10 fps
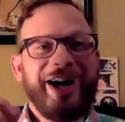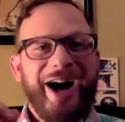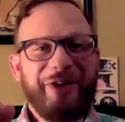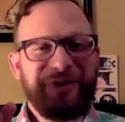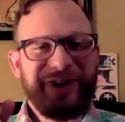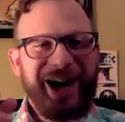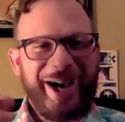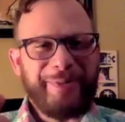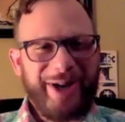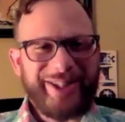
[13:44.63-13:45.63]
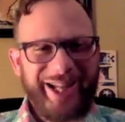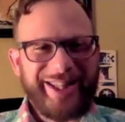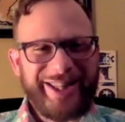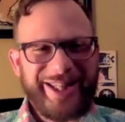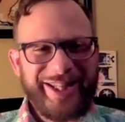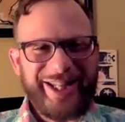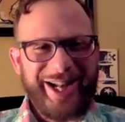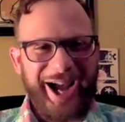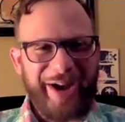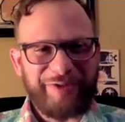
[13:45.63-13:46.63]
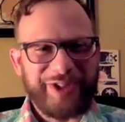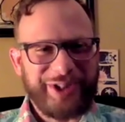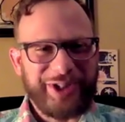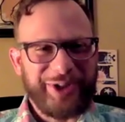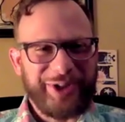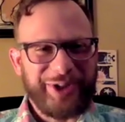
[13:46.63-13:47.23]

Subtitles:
I forgot about that thing that I have to do,